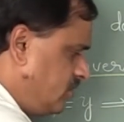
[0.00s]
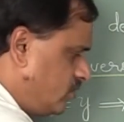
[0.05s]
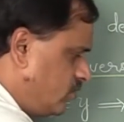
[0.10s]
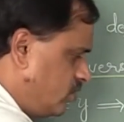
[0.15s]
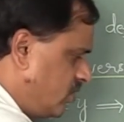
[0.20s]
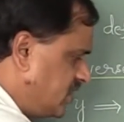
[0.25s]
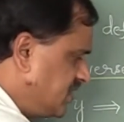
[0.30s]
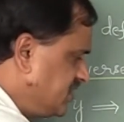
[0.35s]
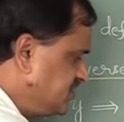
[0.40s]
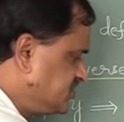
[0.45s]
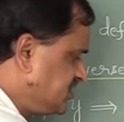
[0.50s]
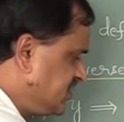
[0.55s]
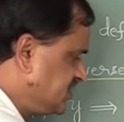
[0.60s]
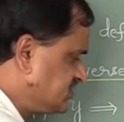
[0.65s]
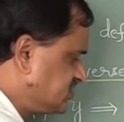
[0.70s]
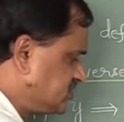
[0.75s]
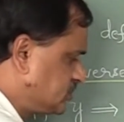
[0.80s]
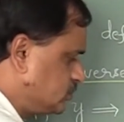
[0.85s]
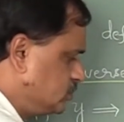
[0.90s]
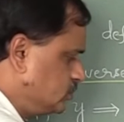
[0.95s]
What is
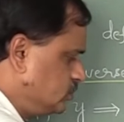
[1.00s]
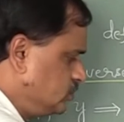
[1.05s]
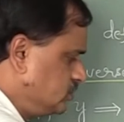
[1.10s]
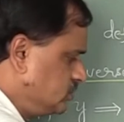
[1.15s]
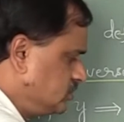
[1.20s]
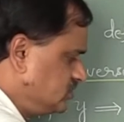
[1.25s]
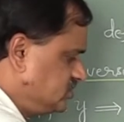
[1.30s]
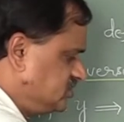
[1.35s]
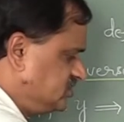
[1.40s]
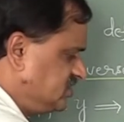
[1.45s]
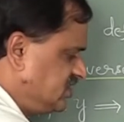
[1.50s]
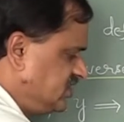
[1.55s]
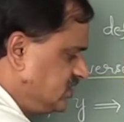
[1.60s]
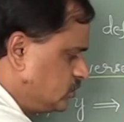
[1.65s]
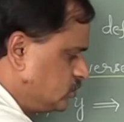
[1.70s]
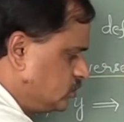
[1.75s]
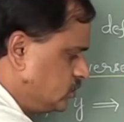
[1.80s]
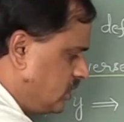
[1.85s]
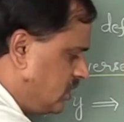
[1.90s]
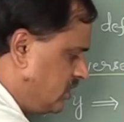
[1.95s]
x2?
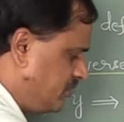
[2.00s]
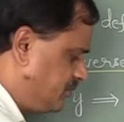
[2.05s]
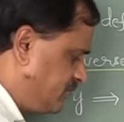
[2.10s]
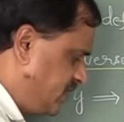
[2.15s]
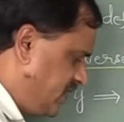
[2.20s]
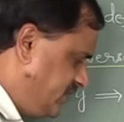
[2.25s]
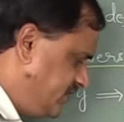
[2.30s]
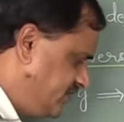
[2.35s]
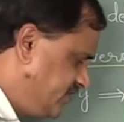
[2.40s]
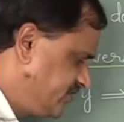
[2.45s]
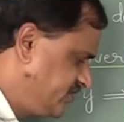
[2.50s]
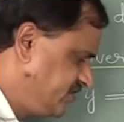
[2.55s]
g2 of y.